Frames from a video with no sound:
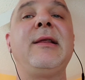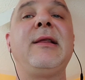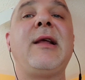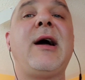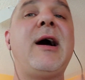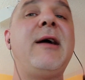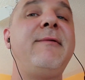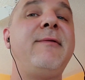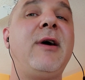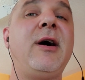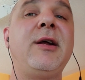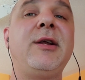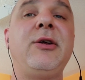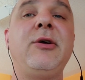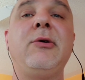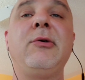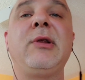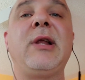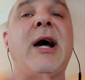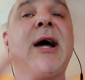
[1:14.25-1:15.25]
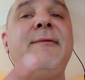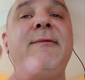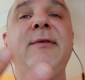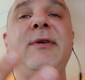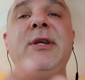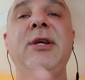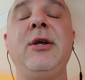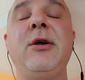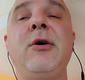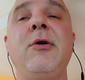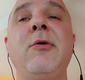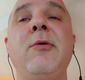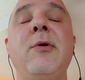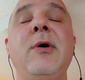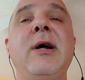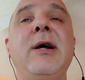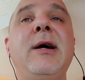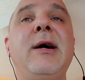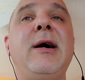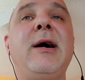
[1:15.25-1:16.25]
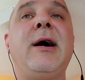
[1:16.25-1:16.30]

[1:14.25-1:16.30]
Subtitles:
live audio, live video,